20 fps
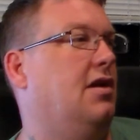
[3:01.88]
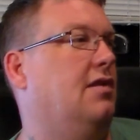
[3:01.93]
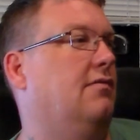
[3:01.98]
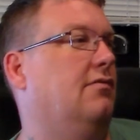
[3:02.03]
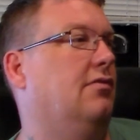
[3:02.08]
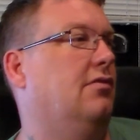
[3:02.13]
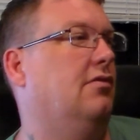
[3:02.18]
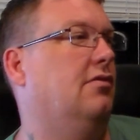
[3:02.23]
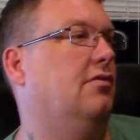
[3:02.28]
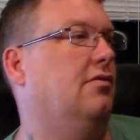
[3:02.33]

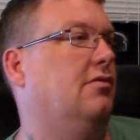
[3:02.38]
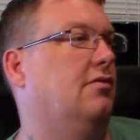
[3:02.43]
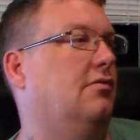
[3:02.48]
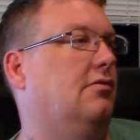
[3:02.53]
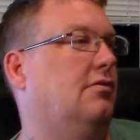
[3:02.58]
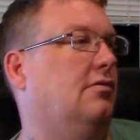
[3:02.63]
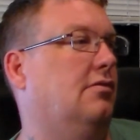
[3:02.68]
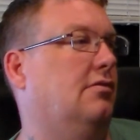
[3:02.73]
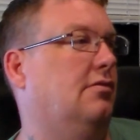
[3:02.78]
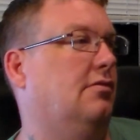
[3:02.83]
cover,
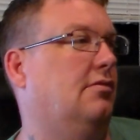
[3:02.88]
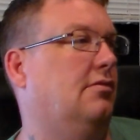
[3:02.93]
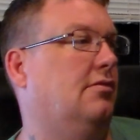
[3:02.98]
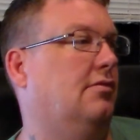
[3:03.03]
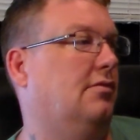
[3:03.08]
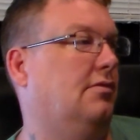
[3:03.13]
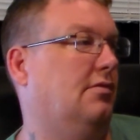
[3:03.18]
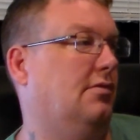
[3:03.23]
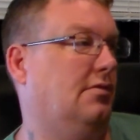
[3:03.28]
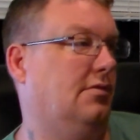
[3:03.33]

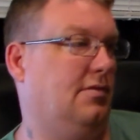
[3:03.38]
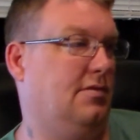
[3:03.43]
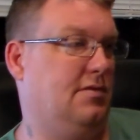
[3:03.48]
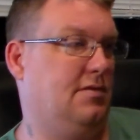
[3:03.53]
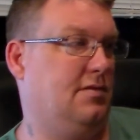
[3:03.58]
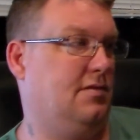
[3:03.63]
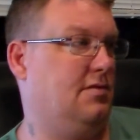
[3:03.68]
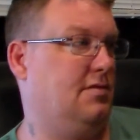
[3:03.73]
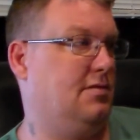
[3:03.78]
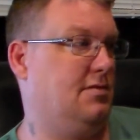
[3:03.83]

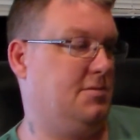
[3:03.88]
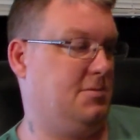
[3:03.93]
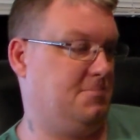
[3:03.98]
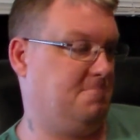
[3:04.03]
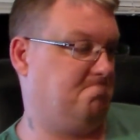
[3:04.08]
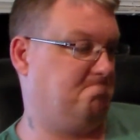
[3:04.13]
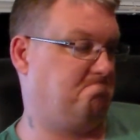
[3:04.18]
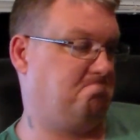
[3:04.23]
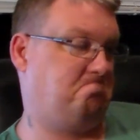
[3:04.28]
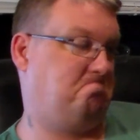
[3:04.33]

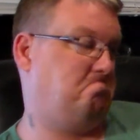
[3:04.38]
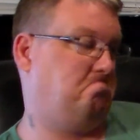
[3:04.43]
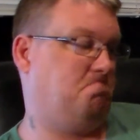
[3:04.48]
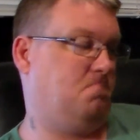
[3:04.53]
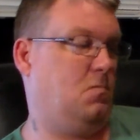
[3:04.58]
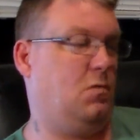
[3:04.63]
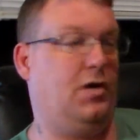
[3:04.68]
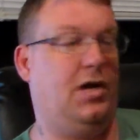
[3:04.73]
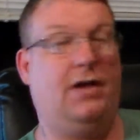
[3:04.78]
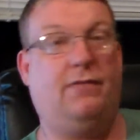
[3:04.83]
um,
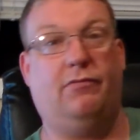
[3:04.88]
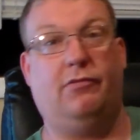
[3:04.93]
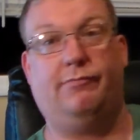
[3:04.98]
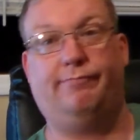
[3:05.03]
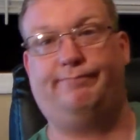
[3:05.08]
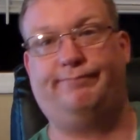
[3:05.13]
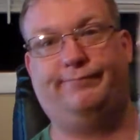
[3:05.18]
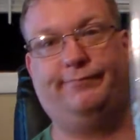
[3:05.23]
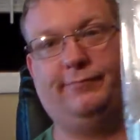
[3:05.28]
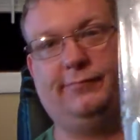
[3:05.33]
whatever,
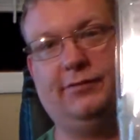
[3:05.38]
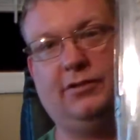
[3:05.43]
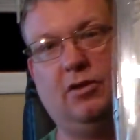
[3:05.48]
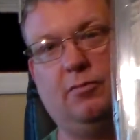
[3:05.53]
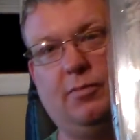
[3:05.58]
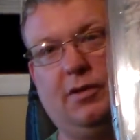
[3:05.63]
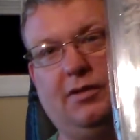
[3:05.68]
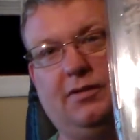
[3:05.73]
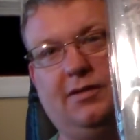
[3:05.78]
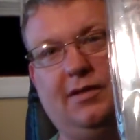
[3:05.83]

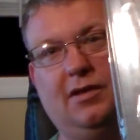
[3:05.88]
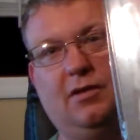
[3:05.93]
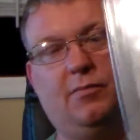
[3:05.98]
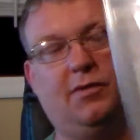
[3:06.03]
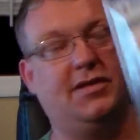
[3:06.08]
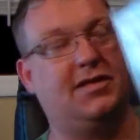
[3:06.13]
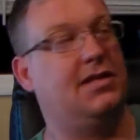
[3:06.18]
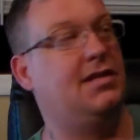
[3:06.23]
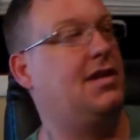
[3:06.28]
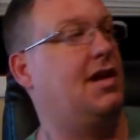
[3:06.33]
no big deal.
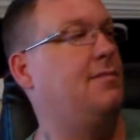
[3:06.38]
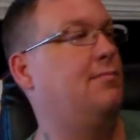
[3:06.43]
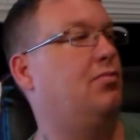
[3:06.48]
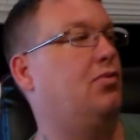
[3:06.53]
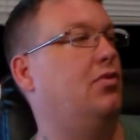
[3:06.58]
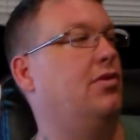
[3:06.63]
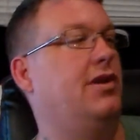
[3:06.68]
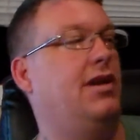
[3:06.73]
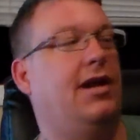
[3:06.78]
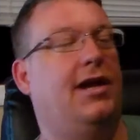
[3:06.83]
That's a
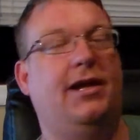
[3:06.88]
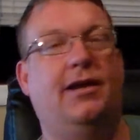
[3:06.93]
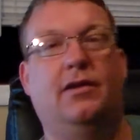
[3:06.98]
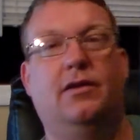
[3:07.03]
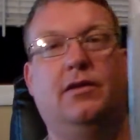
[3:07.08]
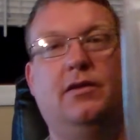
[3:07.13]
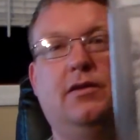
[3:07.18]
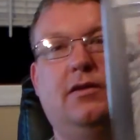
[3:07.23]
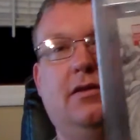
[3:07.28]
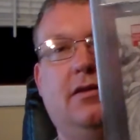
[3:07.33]
9.8.
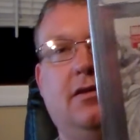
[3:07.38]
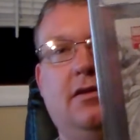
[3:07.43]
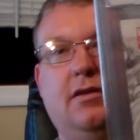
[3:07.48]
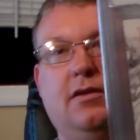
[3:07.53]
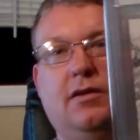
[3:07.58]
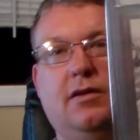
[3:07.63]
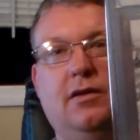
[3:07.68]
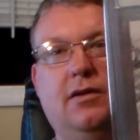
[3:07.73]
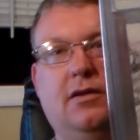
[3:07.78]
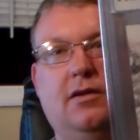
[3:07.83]

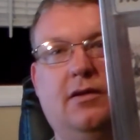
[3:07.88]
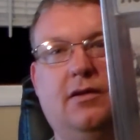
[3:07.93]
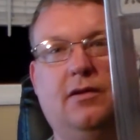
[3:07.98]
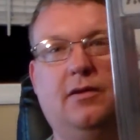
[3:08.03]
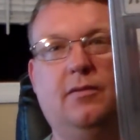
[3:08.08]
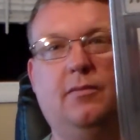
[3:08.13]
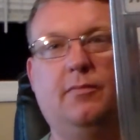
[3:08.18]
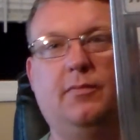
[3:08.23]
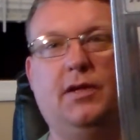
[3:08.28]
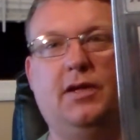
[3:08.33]

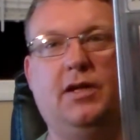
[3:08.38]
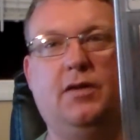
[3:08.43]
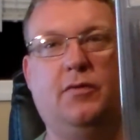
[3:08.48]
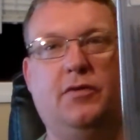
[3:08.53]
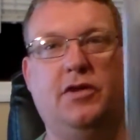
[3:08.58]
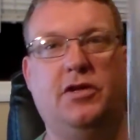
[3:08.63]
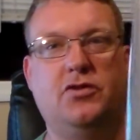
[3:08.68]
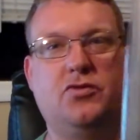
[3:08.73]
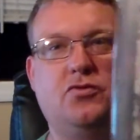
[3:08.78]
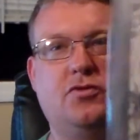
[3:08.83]
Um,
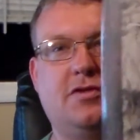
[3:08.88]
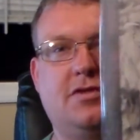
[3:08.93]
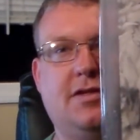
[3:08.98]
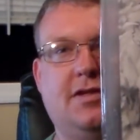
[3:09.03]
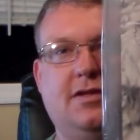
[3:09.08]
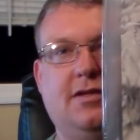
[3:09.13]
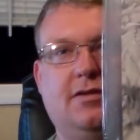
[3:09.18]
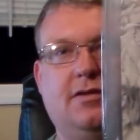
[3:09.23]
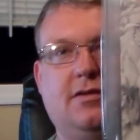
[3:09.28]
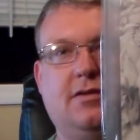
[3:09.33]
anyone
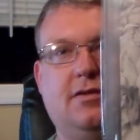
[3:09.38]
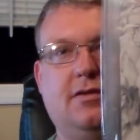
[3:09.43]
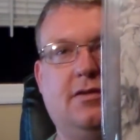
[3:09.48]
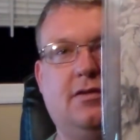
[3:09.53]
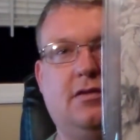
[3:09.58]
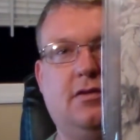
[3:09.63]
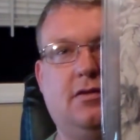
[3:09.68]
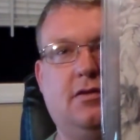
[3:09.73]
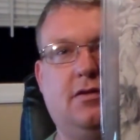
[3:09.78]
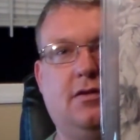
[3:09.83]
interested
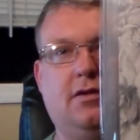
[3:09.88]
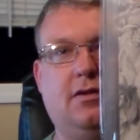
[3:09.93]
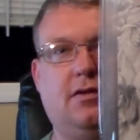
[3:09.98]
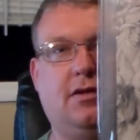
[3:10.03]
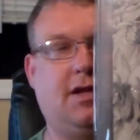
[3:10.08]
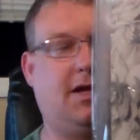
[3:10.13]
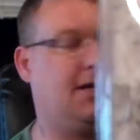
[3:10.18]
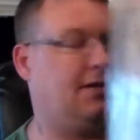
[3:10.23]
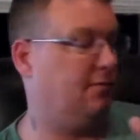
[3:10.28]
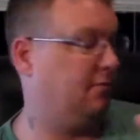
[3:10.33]

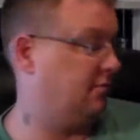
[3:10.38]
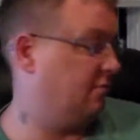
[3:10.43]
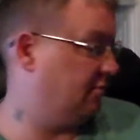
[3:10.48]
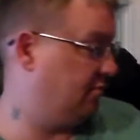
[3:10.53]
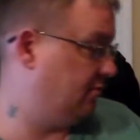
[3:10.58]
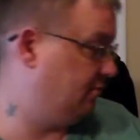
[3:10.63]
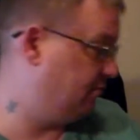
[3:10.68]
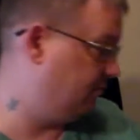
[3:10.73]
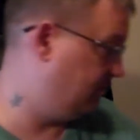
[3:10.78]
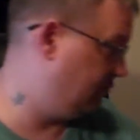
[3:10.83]
in that?
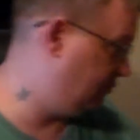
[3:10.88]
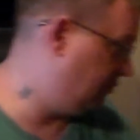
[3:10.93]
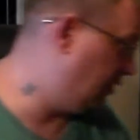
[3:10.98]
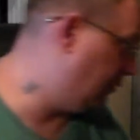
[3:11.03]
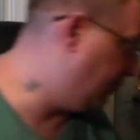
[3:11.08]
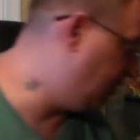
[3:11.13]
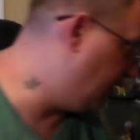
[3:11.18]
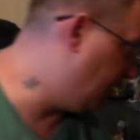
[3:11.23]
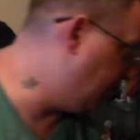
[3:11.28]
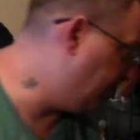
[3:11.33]

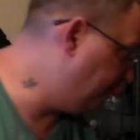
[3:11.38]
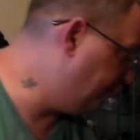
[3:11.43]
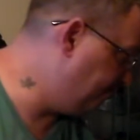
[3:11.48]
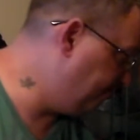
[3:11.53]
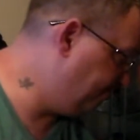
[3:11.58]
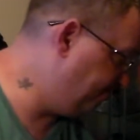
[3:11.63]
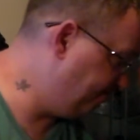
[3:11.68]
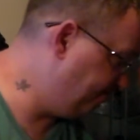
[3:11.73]
Let me know.